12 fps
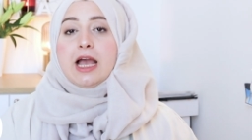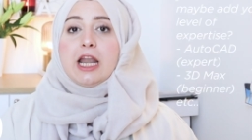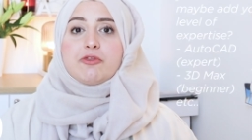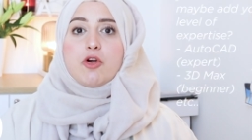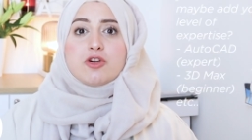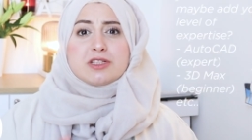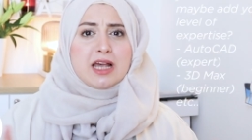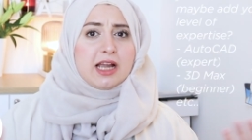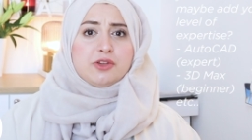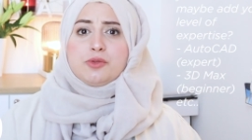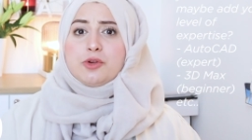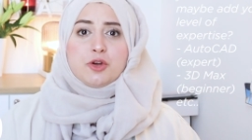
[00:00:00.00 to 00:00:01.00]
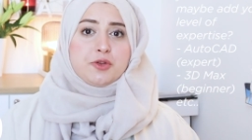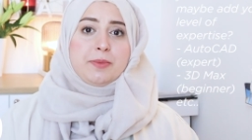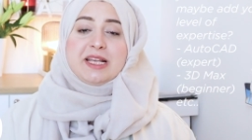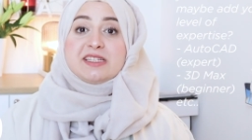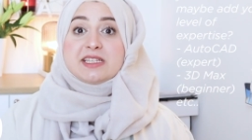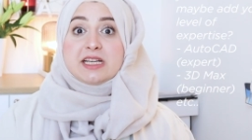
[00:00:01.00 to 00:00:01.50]
And of course, I do know the
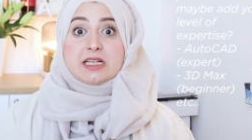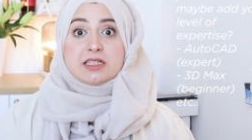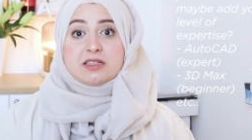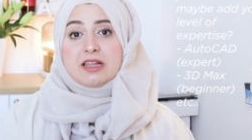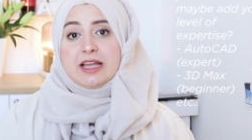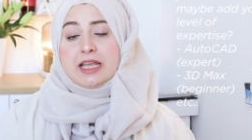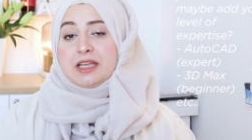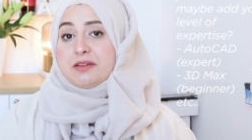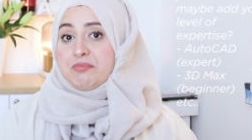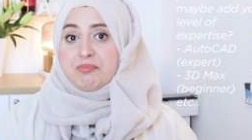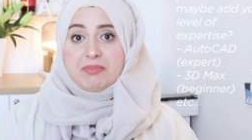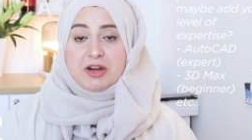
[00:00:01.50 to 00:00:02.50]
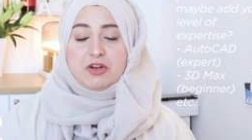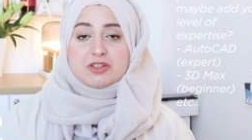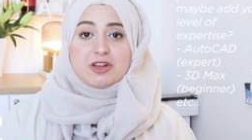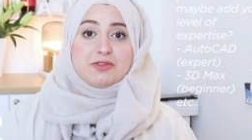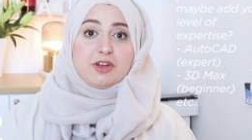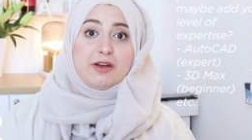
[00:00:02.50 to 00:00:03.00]
basics like
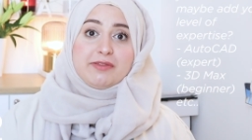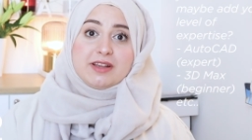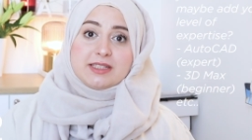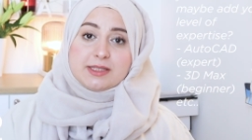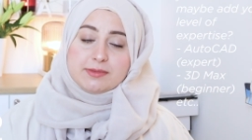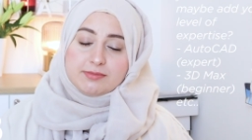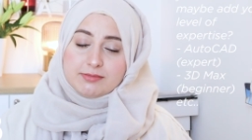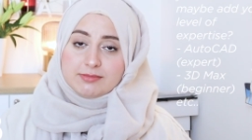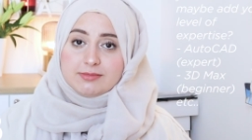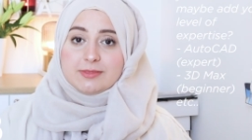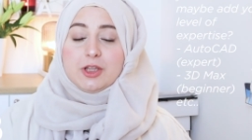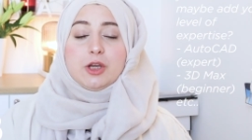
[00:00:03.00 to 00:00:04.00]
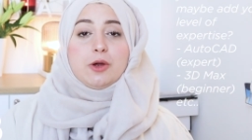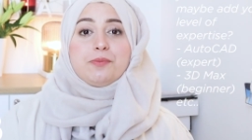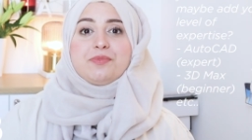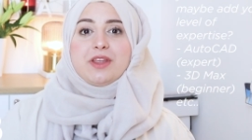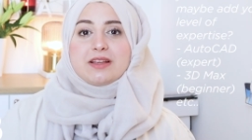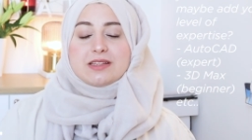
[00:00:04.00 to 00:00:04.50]
Microsoft Office, you know,
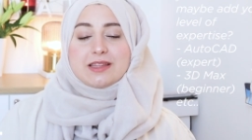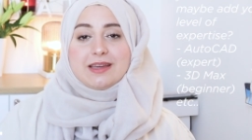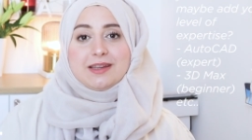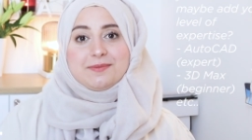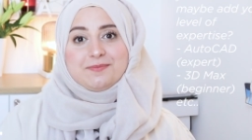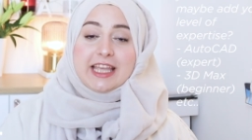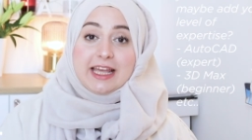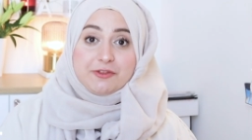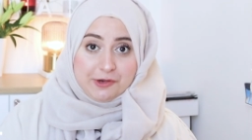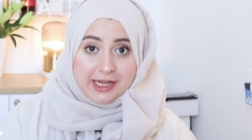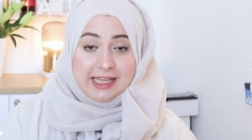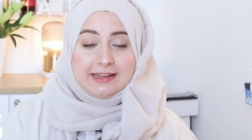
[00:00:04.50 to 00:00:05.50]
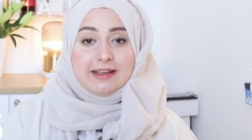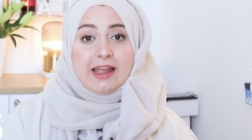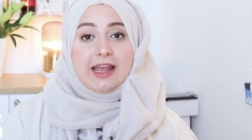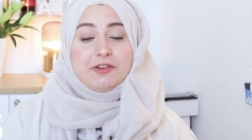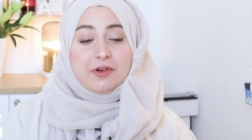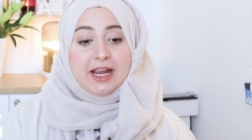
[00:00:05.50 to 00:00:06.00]
things like that. I can read
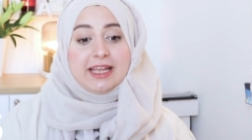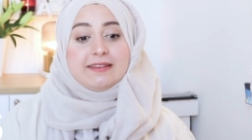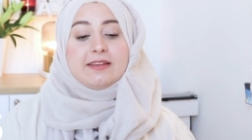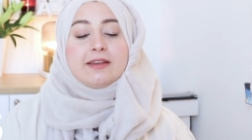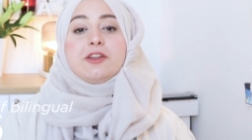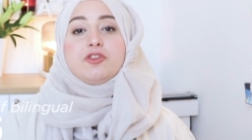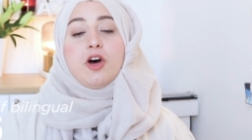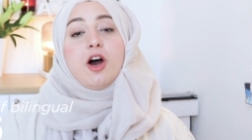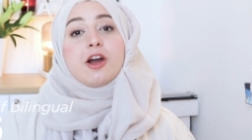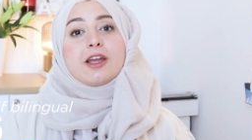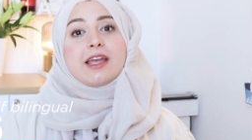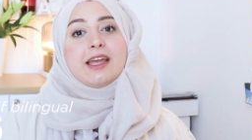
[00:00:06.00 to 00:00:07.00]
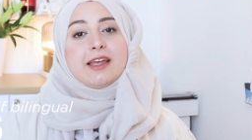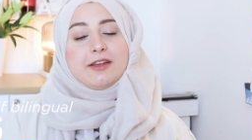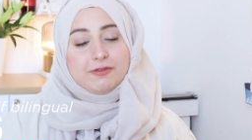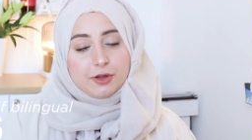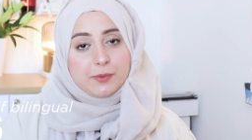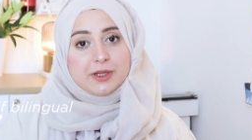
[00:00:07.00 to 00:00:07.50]
and write and talk
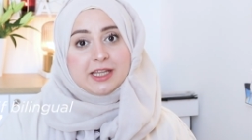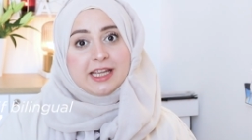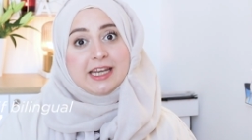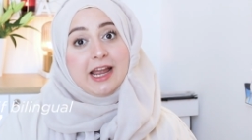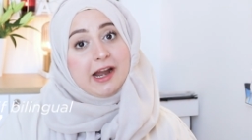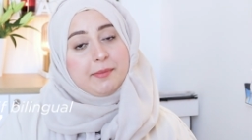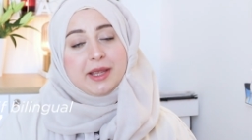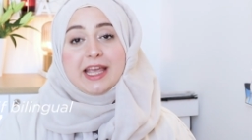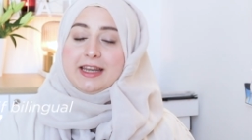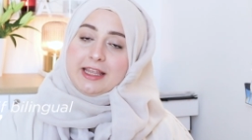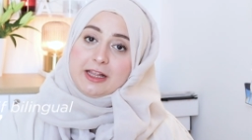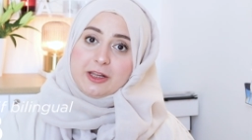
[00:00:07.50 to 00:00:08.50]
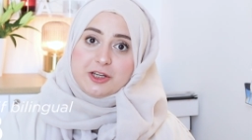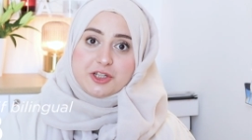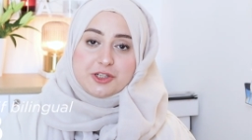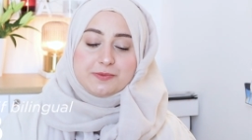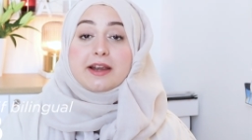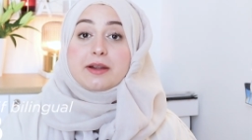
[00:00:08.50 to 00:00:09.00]
fluently in Arabic and
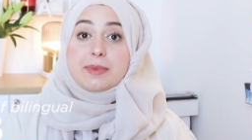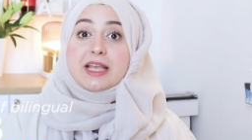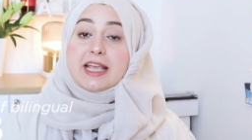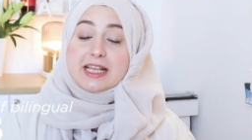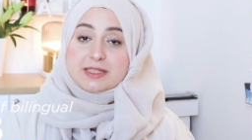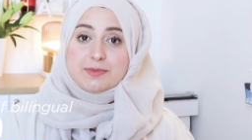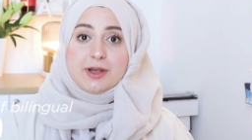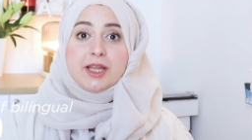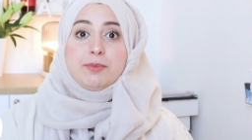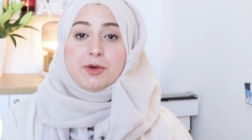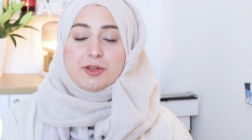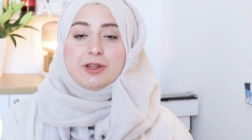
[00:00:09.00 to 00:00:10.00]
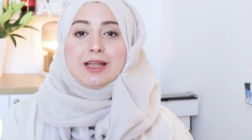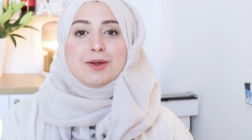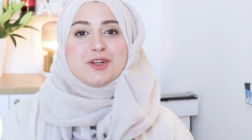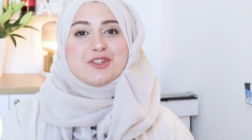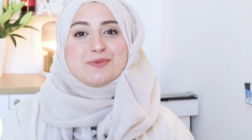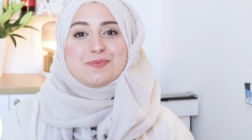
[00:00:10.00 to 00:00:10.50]
English. Arabic is my mother
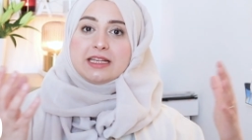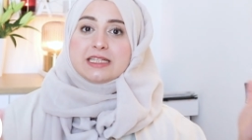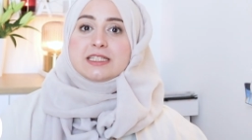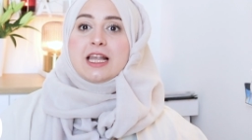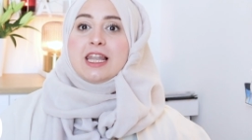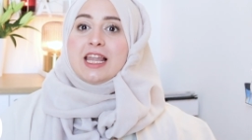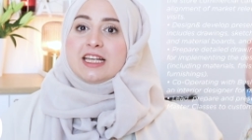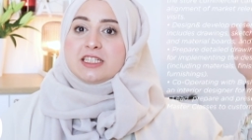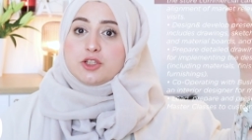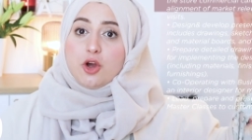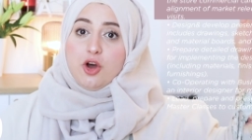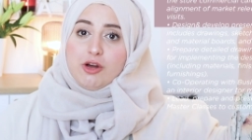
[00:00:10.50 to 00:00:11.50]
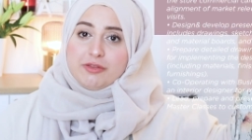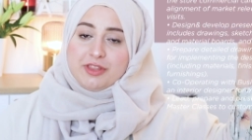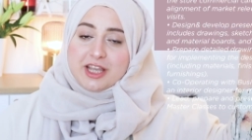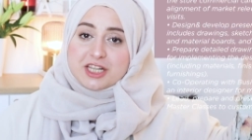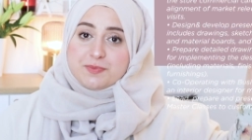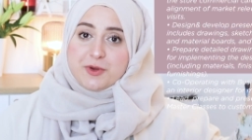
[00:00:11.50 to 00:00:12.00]
language. This is a list of
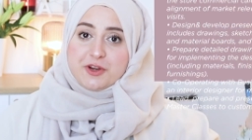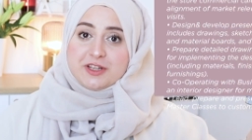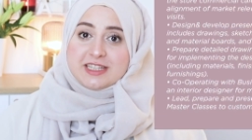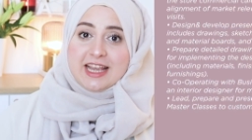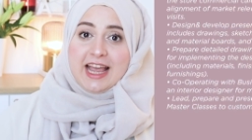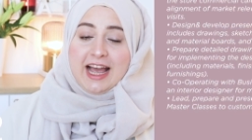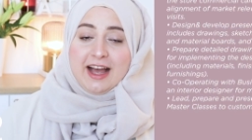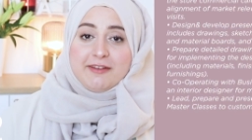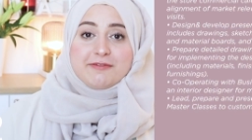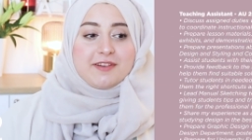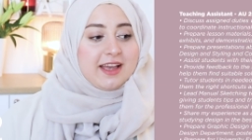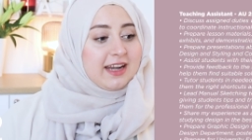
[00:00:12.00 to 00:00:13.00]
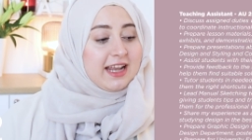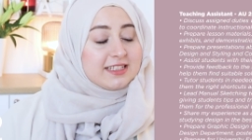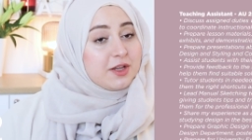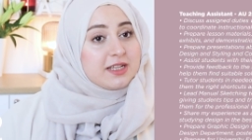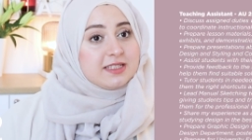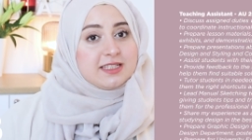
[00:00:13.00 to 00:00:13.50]
the experience I have, and
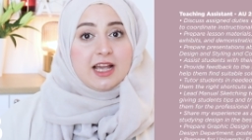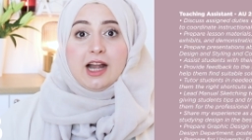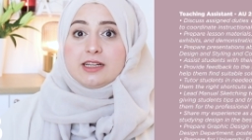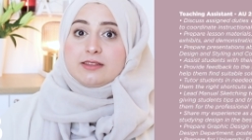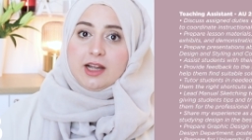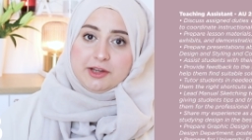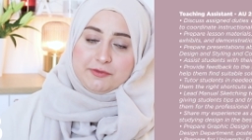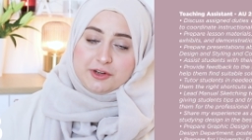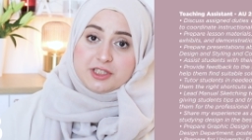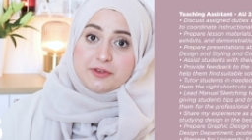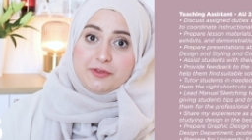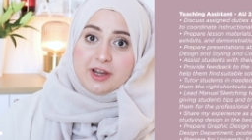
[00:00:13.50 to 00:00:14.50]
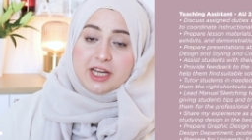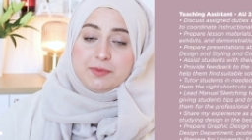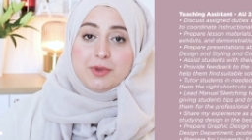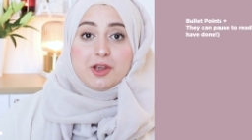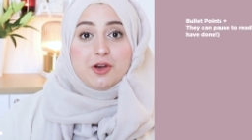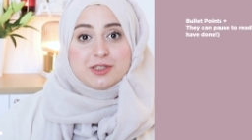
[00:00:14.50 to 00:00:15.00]
as you can see, I
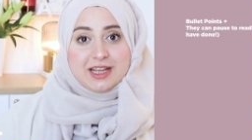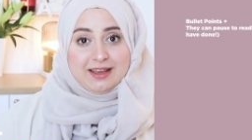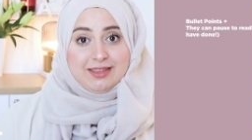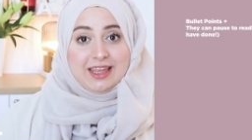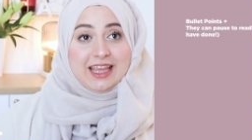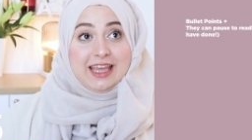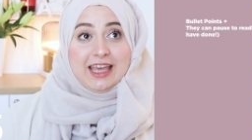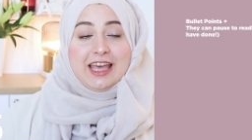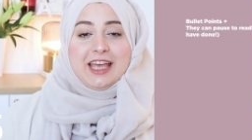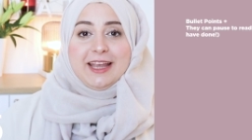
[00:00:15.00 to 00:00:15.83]
diversified because I think